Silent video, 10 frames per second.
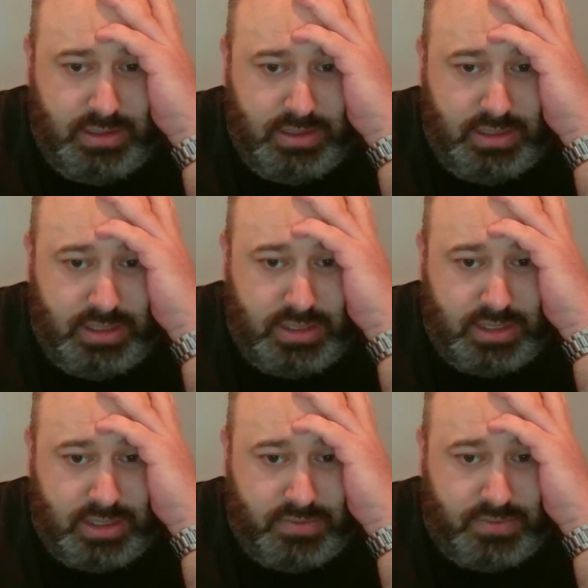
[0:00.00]
is
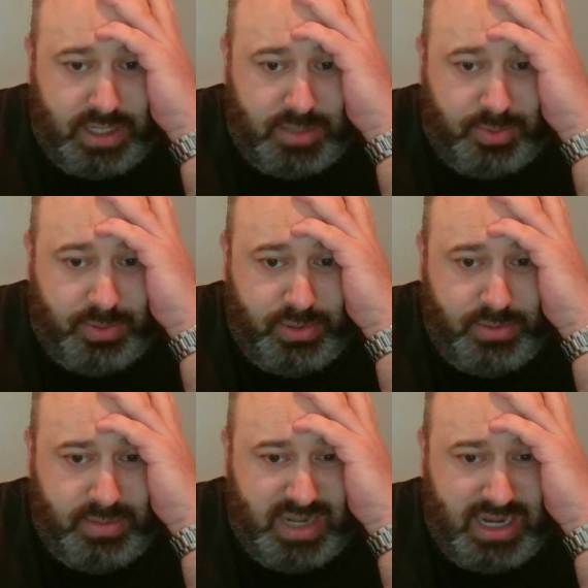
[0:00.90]
just develop.
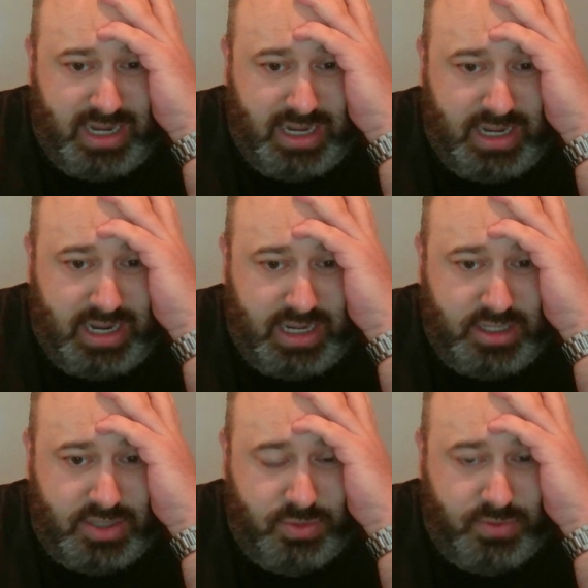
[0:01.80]
I like
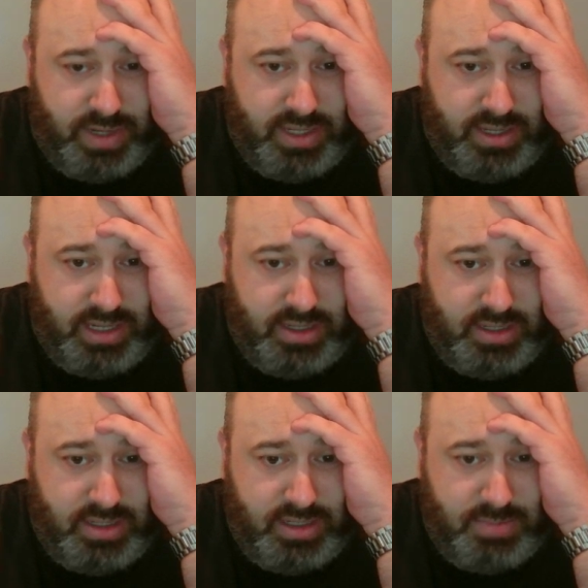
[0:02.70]
this move. I think
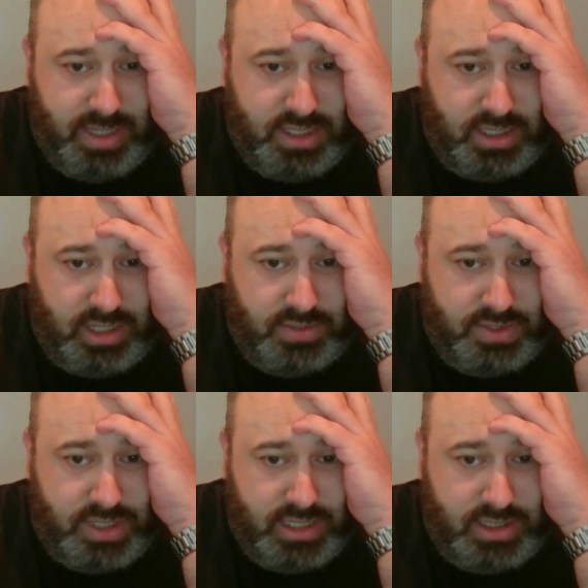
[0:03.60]
it makes a lot of
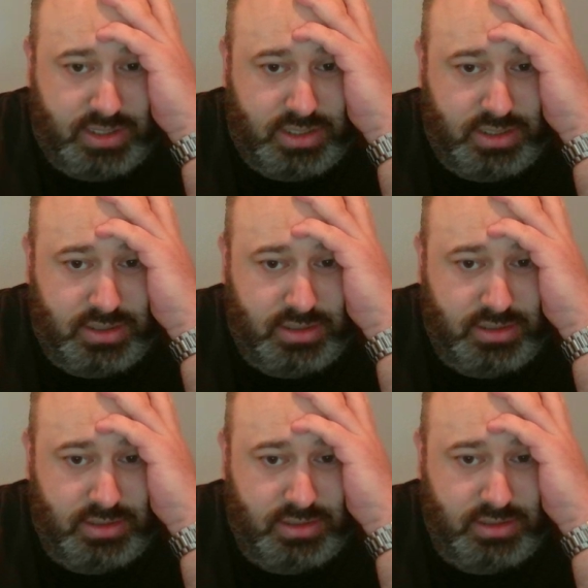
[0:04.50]
sense.
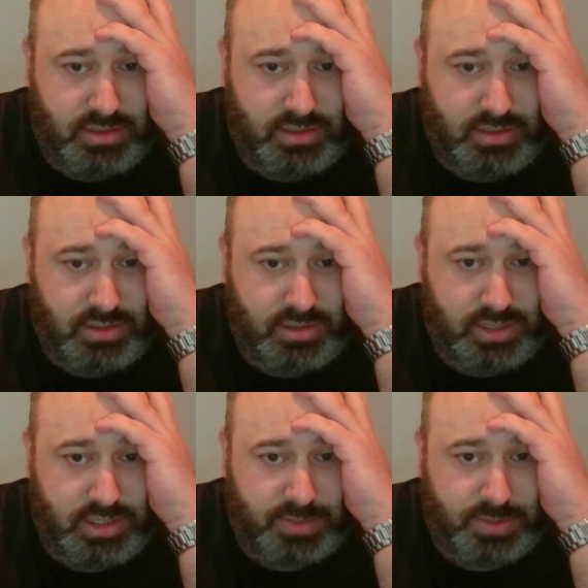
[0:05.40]

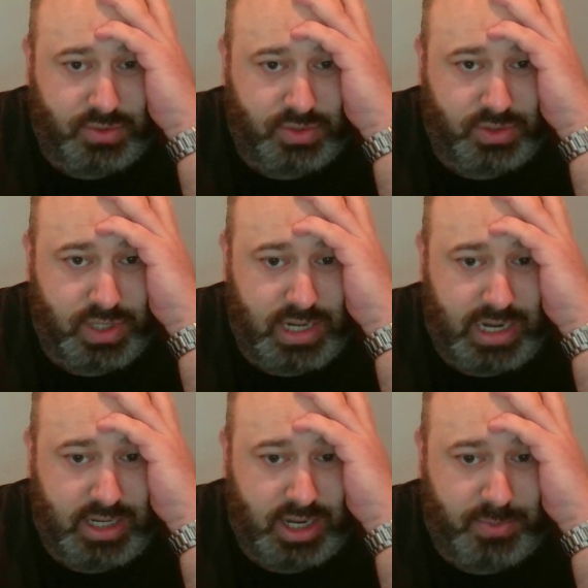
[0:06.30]
Stops also the
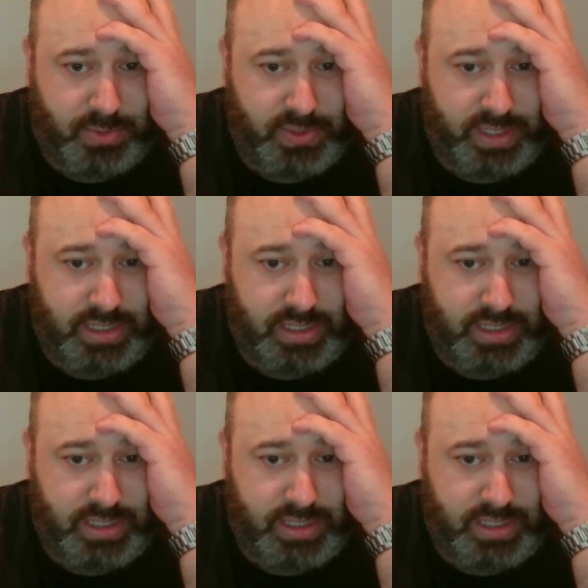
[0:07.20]
knight hoppery.